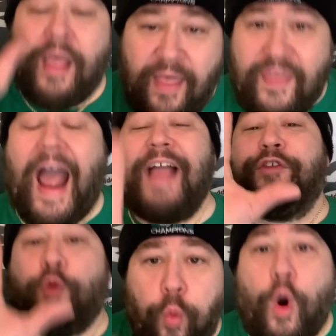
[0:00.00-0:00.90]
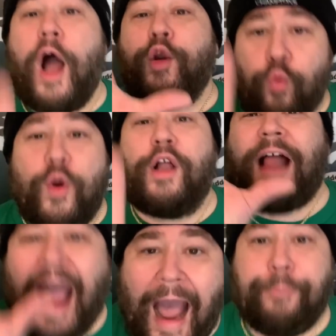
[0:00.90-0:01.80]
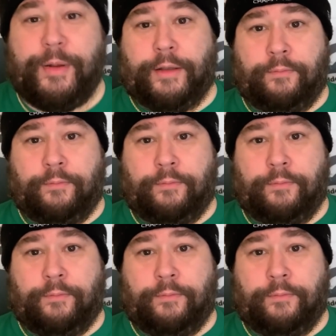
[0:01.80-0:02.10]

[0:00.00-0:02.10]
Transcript: That's what will happen.